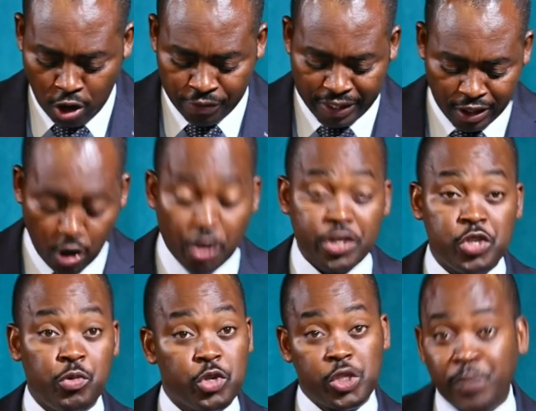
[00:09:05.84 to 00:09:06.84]
God the Lord
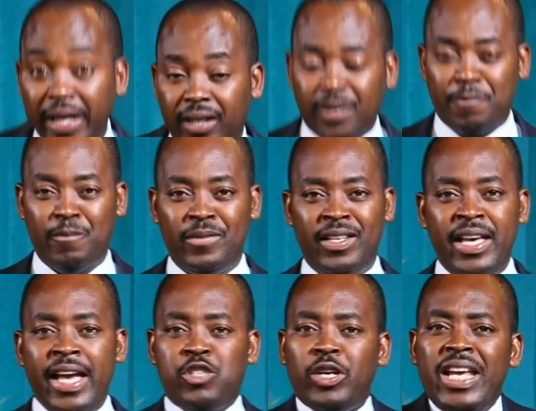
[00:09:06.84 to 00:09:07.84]
will speak.
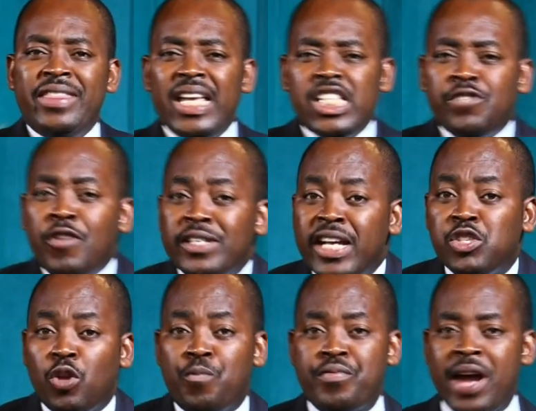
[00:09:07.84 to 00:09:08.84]
So in these 4
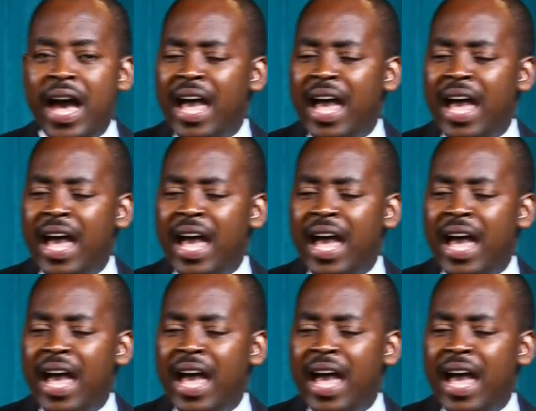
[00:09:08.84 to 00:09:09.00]
days of prayer,